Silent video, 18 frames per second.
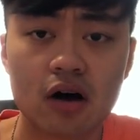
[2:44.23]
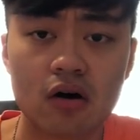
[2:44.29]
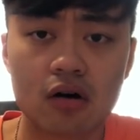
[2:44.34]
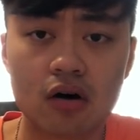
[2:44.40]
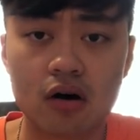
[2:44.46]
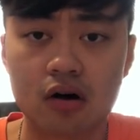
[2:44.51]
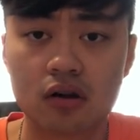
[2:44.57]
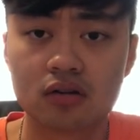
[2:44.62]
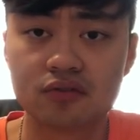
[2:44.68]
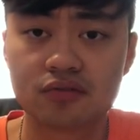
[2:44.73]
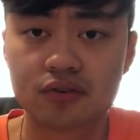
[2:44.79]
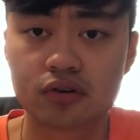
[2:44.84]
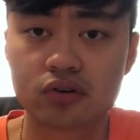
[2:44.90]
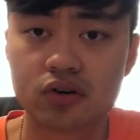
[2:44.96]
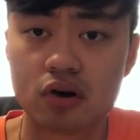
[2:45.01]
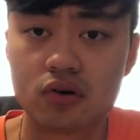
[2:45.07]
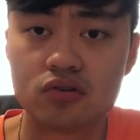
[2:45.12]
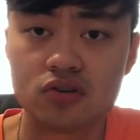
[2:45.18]
all of your
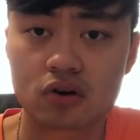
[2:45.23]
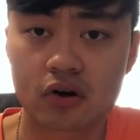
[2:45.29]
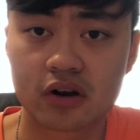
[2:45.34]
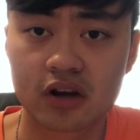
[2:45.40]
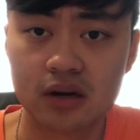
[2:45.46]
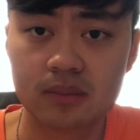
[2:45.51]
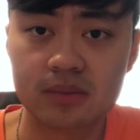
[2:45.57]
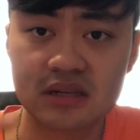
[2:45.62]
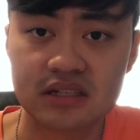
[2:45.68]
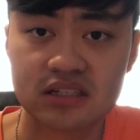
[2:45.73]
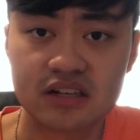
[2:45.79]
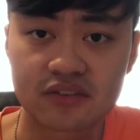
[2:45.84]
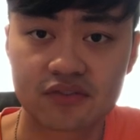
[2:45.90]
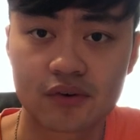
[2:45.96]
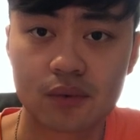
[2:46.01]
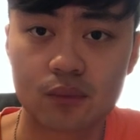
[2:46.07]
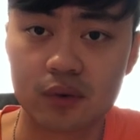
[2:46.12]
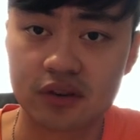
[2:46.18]
notes are gonna be
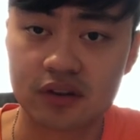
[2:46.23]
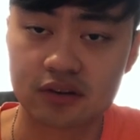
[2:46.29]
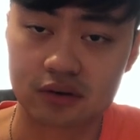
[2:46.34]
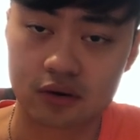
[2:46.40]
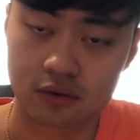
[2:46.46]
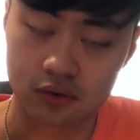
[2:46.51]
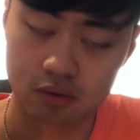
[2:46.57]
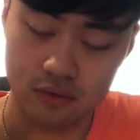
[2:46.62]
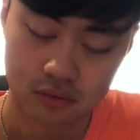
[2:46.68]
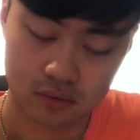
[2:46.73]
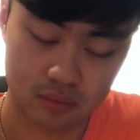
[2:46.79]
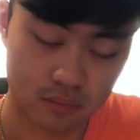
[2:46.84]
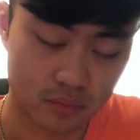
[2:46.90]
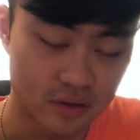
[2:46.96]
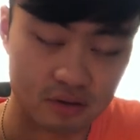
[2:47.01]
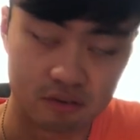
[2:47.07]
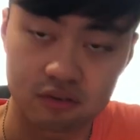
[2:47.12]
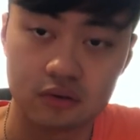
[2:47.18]
different when the,
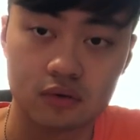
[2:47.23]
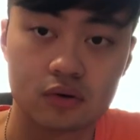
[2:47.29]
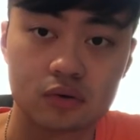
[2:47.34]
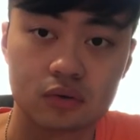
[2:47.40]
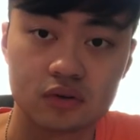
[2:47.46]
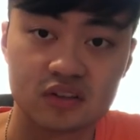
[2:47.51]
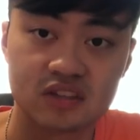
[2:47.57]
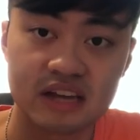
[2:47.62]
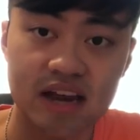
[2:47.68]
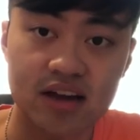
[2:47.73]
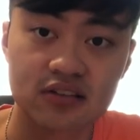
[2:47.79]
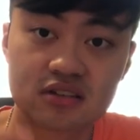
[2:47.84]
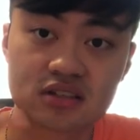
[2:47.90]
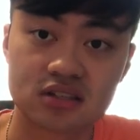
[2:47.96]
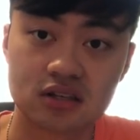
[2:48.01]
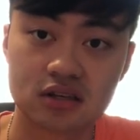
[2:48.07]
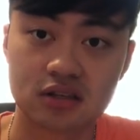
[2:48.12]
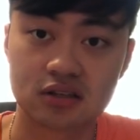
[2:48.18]
when the flute cools down
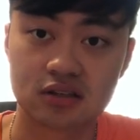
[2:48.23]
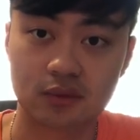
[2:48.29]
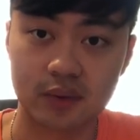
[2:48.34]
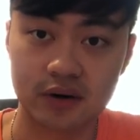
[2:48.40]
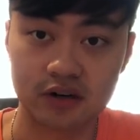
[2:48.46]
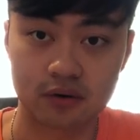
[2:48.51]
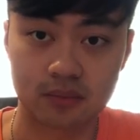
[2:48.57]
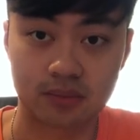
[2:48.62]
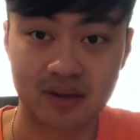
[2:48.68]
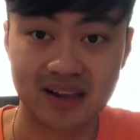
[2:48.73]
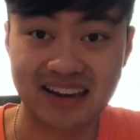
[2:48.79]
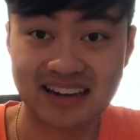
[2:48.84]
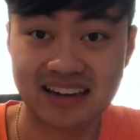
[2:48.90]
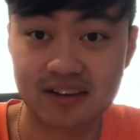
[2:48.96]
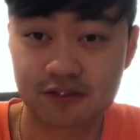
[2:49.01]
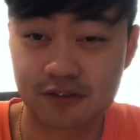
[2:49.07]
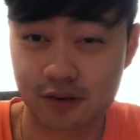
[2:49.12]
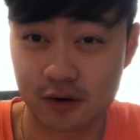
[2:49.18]
to when you're playing
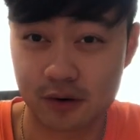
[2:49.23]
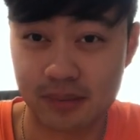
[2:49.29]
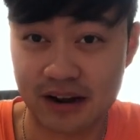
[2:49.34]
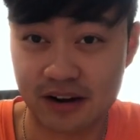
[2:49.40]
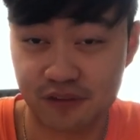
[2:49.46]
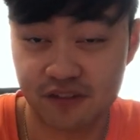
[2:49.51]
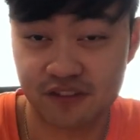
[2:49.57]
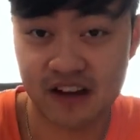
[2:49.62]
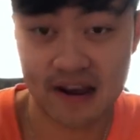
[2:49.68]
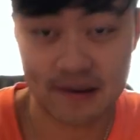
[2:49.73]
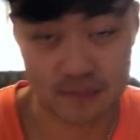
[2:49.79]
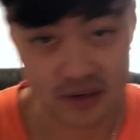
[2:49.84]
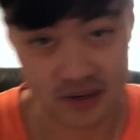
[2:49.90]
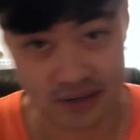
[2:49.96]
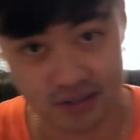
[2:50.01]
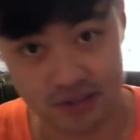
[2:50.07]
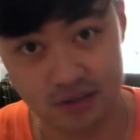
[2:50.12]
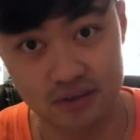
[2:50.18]
it for about five
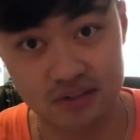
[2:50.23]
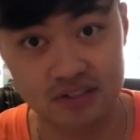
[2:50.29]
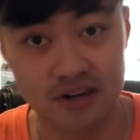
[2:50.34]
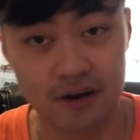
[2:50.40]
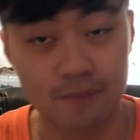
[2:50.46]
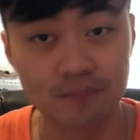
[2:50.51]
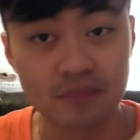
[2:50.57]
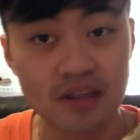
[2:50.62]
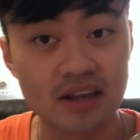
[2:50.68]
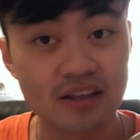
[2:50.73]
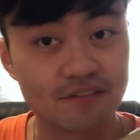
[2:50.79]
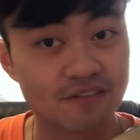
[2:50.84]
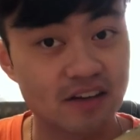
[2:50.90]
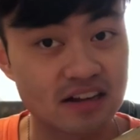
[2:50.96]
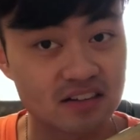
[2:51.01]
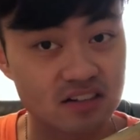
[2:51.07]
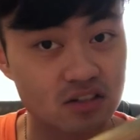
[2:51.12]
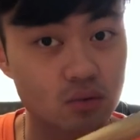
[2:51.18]
minutes or so.
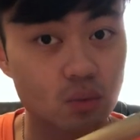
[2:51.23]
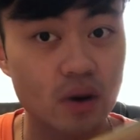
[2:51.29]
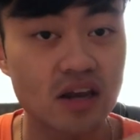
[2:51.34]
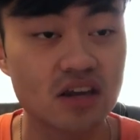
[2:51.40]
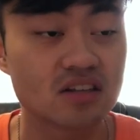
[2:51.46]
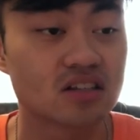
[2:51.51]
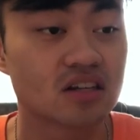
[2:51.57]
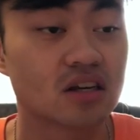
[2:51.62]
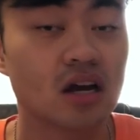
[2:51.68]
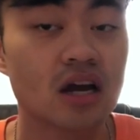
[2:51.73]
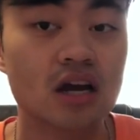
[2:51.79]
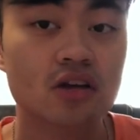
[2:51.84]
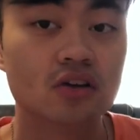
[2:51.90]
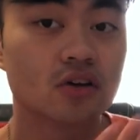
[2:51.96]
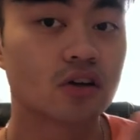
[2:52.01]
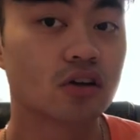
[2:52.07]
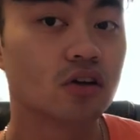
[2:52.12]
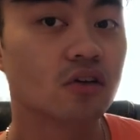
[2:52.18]
Fastest way is to
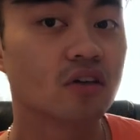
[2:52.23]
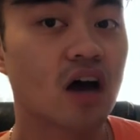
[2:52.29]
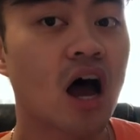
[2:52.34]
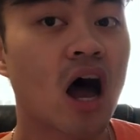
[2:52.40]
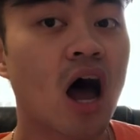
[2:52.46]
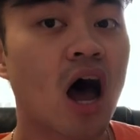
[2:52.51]
sort of do the